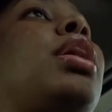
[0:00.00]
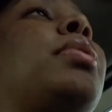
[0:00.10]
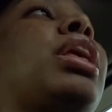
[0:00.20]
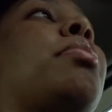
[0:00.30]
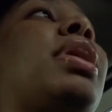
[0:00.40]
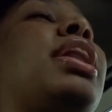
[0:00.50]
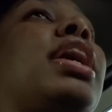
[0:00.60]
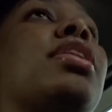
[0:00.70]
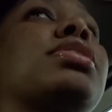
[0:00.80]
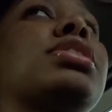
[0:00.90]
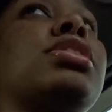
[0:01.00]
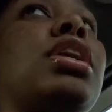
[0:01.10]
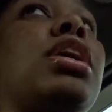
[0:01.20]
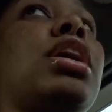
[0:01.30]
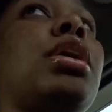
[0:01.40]
I'm gonna get my nails
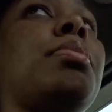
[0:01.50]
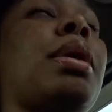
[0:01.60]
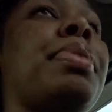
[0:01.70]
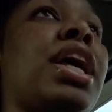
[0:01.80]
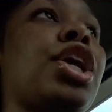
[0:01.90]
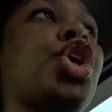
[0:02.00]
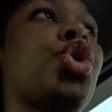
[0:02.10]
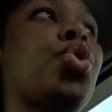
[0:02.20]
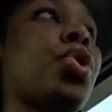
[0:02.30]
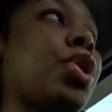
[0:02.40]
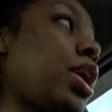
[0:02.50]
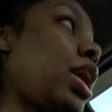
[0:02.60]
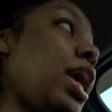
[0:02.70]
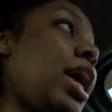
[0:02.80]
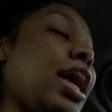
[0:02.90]
done and my pedicure
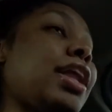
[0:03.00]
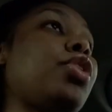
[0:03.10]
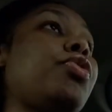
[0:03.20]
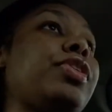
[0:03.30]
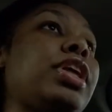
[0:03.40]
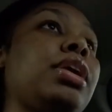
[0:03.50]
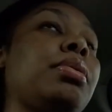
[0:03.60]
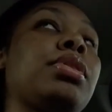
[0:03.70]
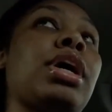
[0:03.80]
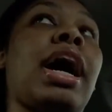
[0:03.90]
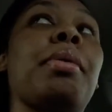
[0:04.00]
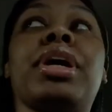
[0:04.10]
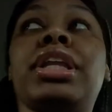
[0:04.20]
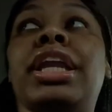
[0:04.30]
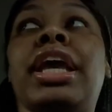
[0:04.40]
and hopefully the
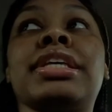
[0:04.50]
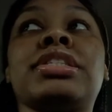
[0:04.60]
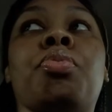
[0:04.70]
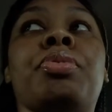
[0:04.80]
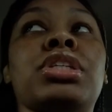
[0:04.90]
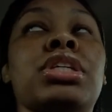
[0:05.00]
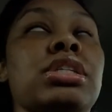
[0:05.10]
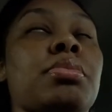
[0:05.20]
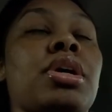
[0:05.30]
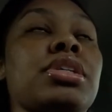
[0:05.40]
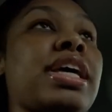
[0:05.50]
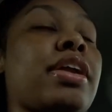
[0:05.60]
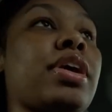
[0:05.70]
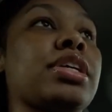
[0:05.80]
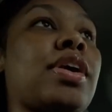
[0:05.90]
eyebrow lady has openings because tomorrow's
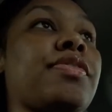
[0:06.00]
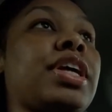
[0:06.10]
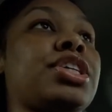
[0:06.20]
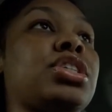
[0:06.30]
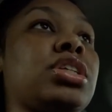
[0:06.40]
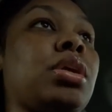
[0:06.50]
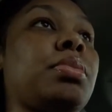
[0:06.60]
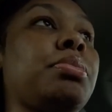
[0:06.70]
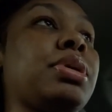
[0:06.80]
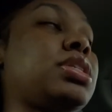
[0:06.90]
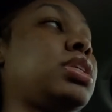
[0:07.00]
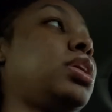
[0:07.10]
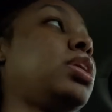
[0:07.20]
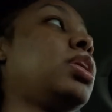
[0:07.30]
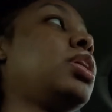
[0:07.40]
Saturday, so I feel like she's gonna be
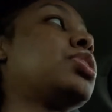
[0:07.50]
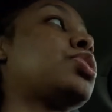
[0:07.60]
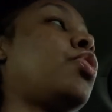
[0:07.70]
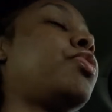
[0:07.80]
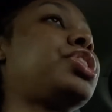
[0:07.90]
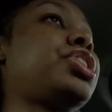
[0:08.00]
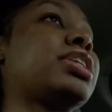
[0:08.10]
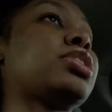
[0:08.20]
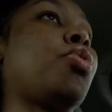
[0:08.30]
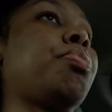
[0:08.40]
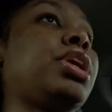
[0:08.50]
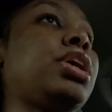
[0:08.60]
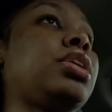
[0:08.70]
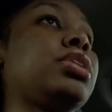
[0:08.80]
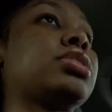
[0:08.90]
busy. So hopefully she has
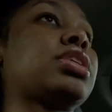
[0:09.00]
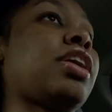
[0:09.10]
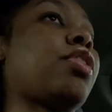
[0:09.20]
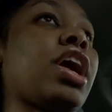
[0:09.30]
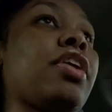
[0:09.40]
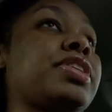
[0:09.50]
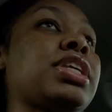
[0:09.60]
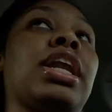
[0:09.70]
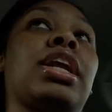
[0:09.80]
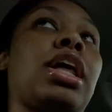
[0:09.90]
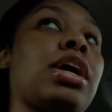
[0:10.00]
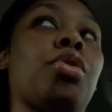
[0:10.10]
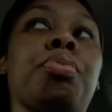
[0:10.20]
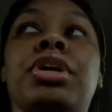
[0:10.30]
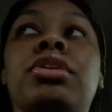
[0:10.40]
openings. I don't care if it's an eight o'clock
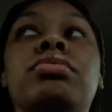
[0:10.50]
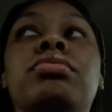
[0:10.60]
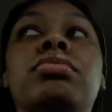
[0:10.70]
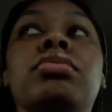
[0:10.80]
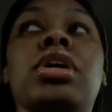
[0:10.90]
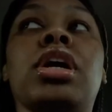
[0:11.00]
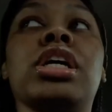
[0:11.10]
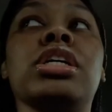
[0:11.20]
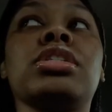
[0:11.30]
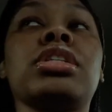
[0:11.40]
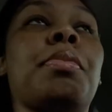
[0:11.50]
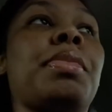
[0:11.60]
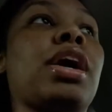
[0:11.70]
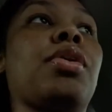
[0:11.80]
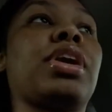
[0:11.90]
opening because
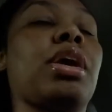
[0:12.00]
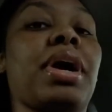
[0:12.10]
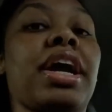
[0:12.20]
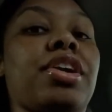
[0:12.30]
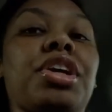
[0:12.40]
I'm not going to get my hair.